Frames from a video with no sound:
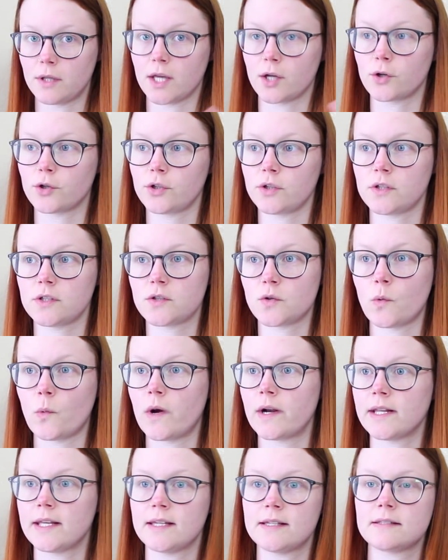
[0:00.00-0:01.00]
like early
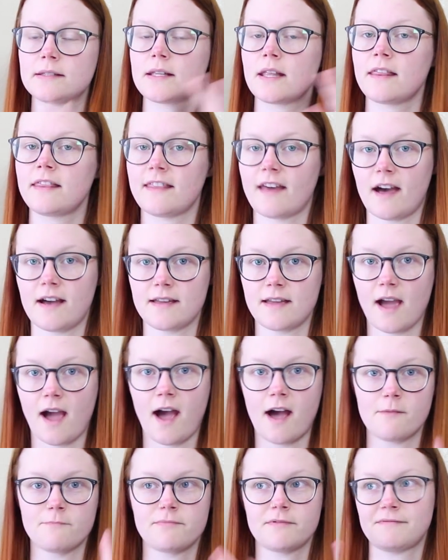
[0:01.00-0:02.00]
20s thigh
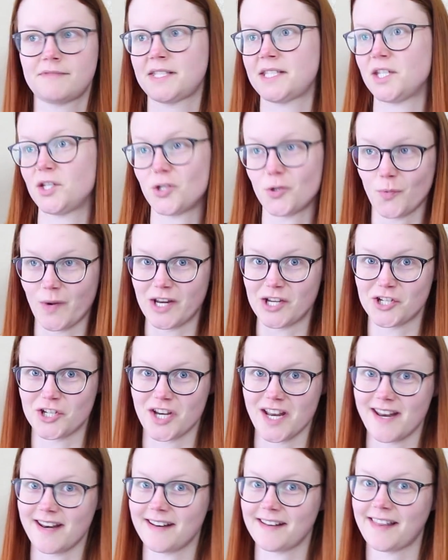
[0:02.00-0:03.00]
gap
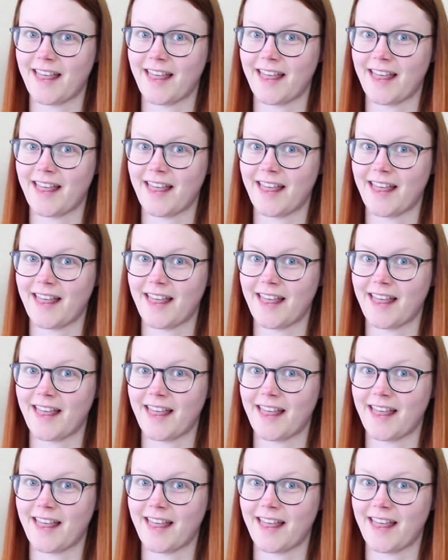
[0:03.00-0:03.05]
situation,